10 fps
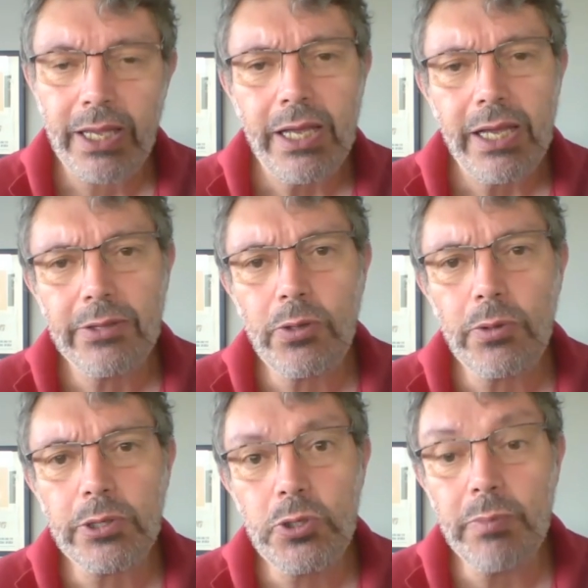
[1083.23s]
and though there
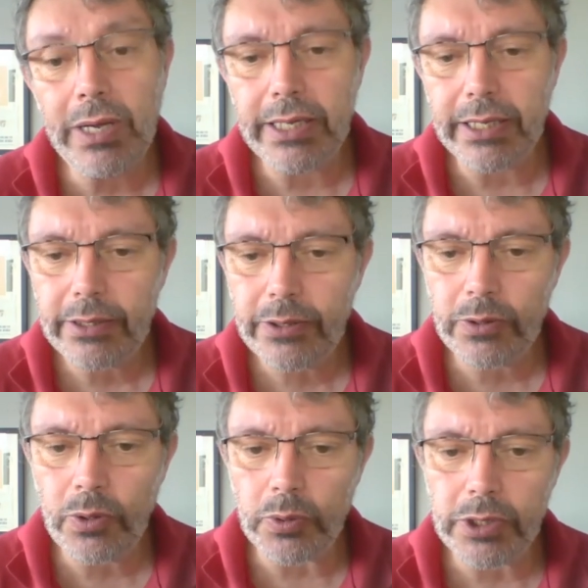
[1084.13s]
are too many to
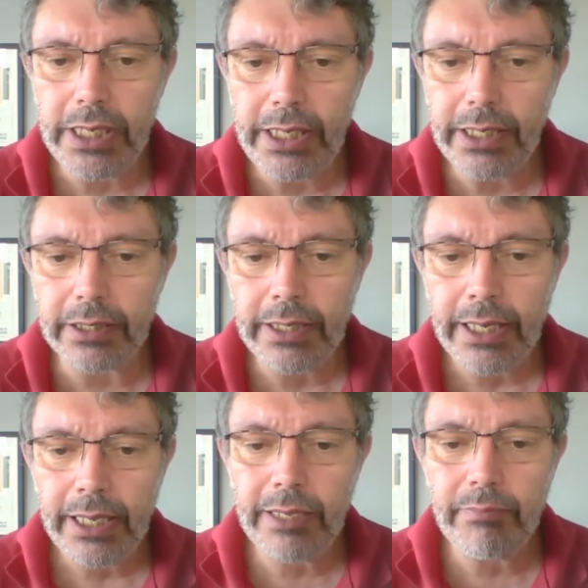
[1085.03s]
note here,
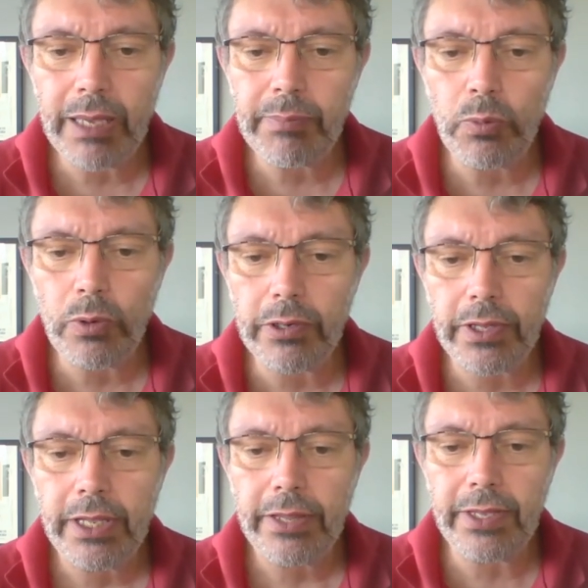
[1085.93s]
it might be worth
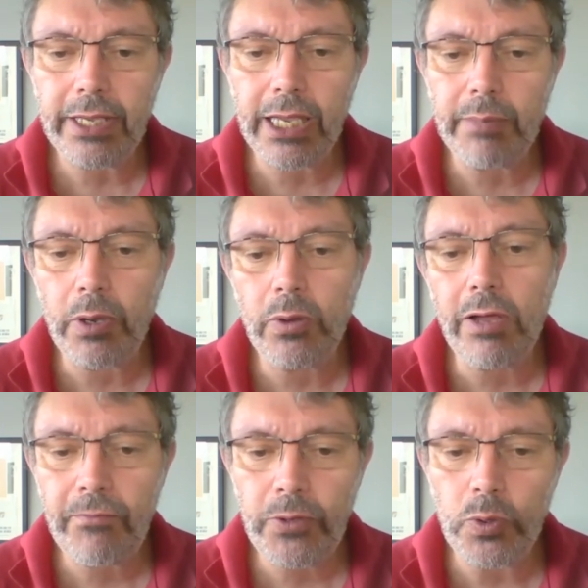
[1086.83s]
thinking about a
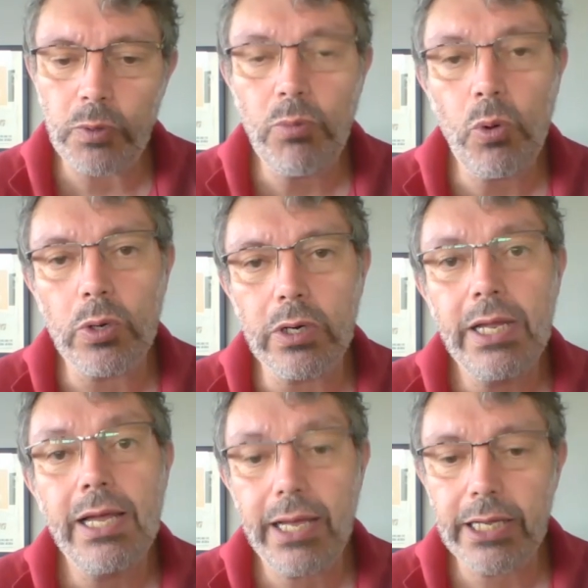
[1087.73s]
few more
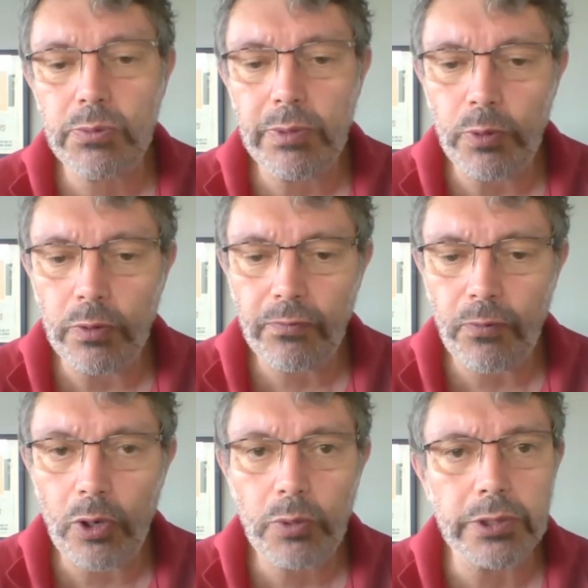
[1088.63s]
as we move
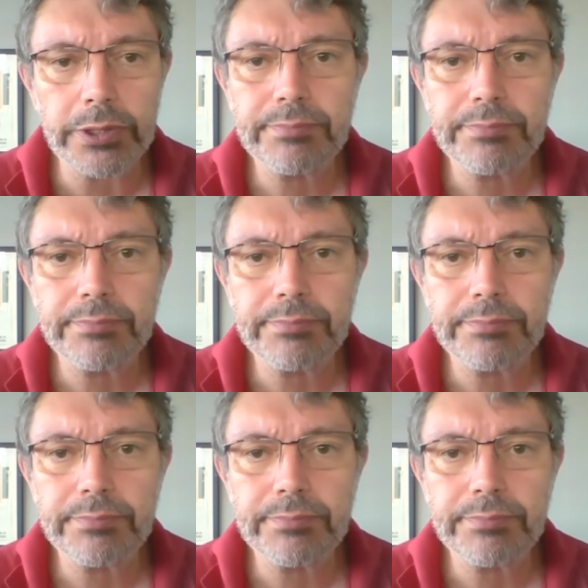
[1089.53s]
forward.